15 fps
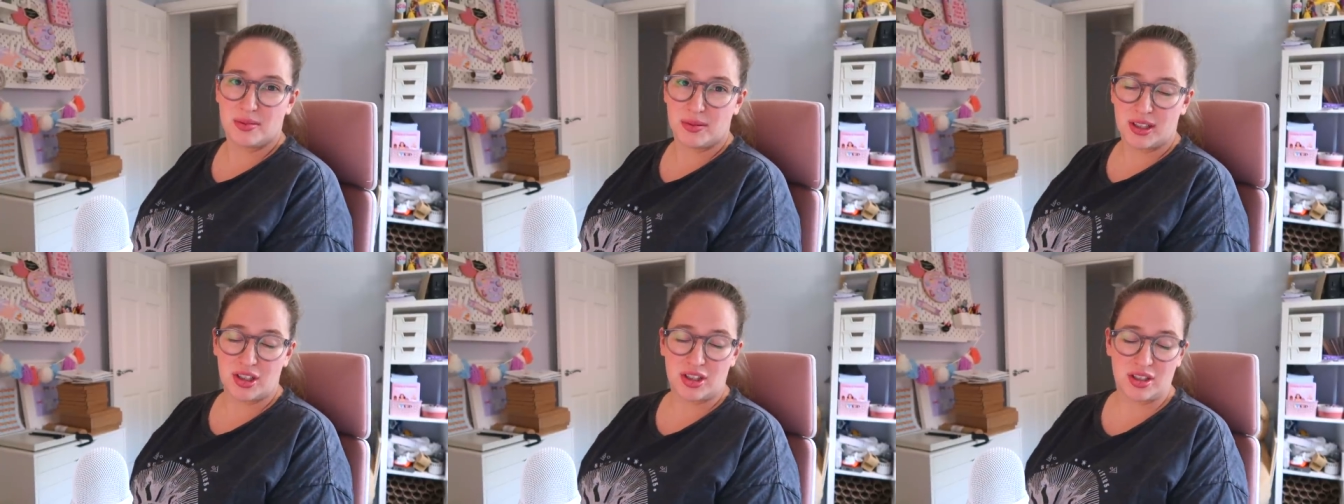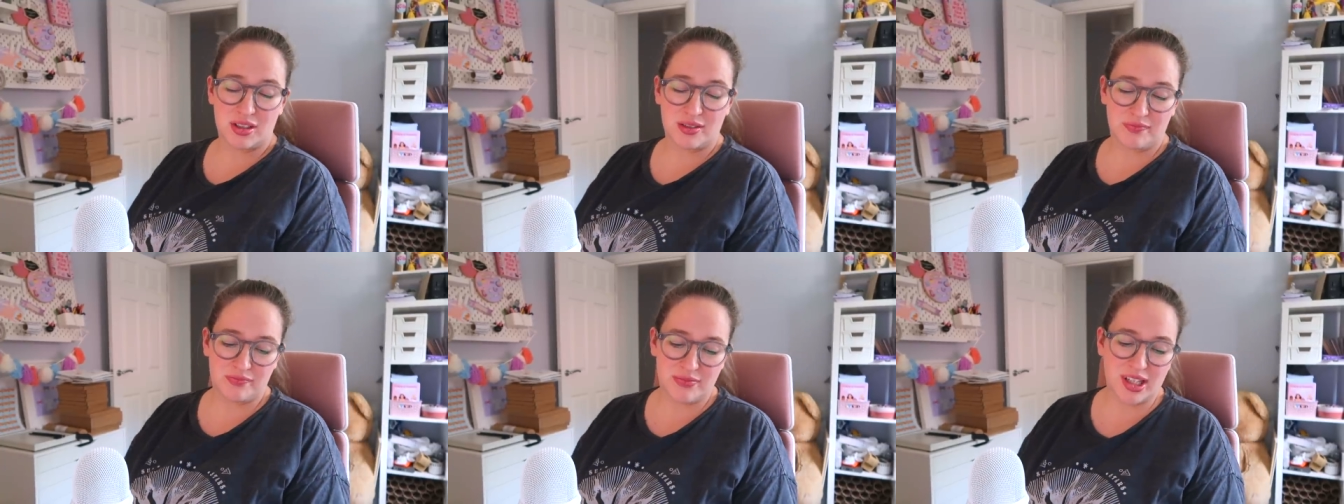
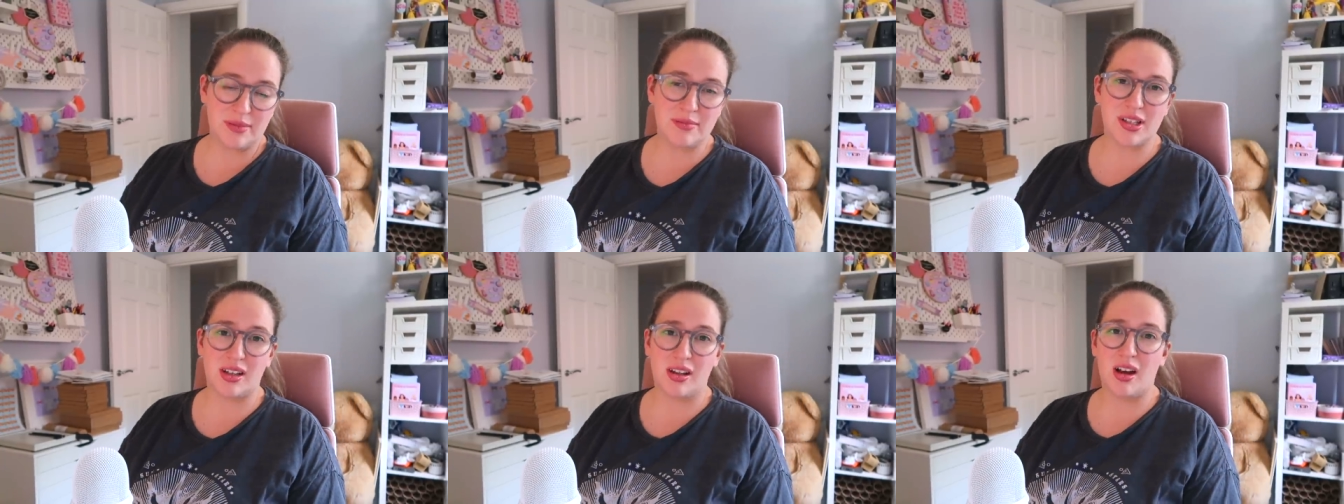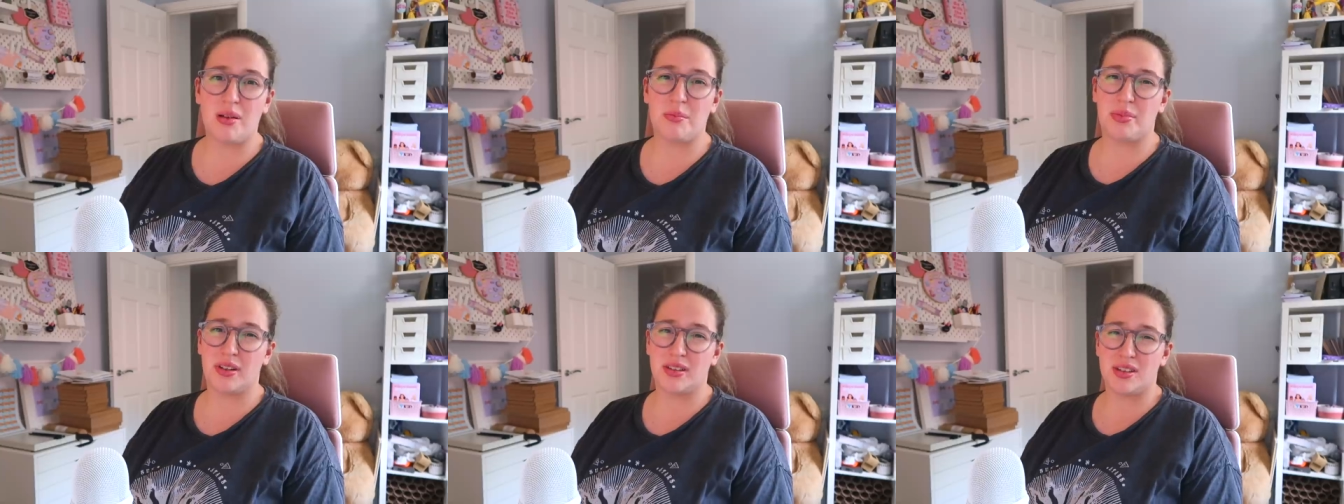which seems a
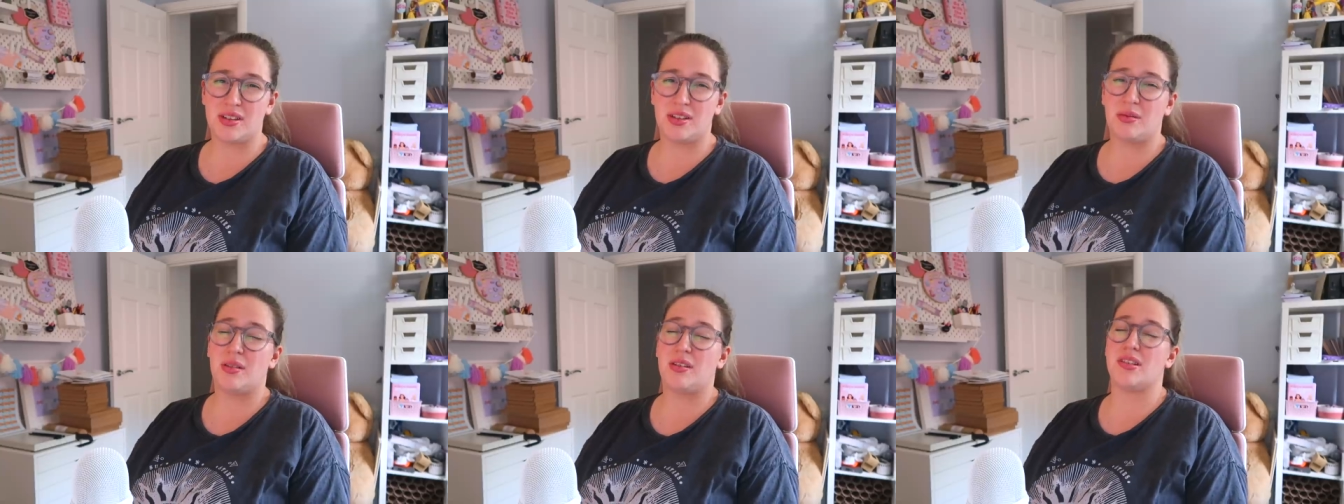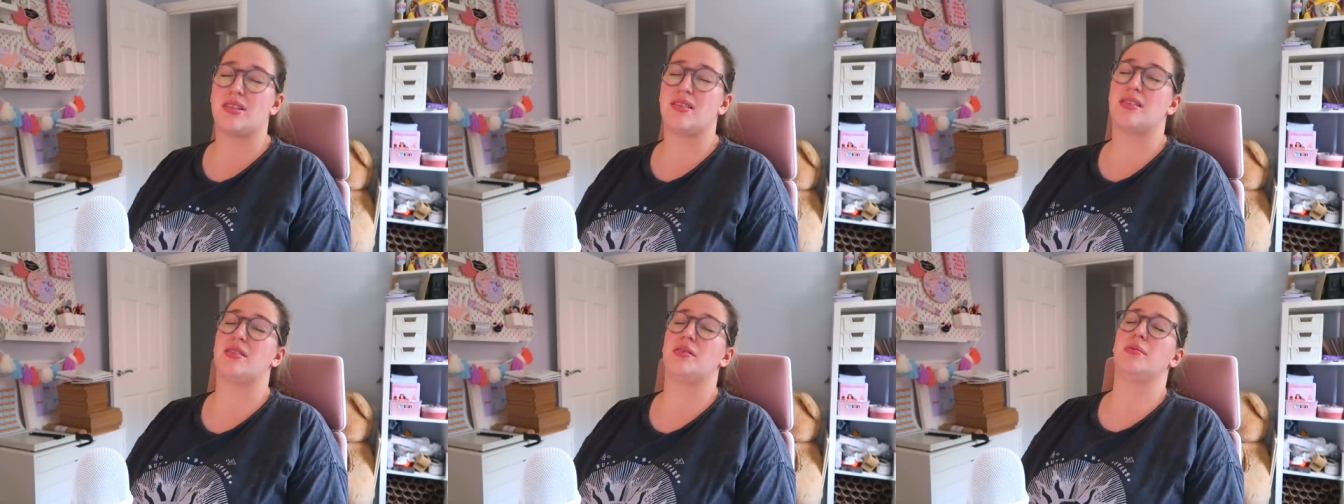lot, but you know what?
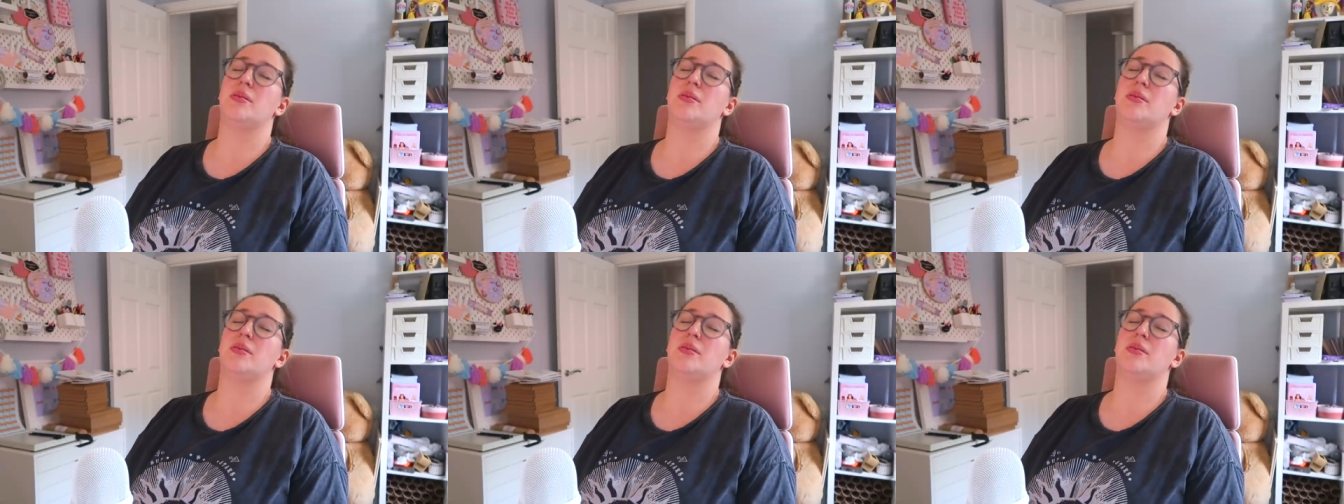It's so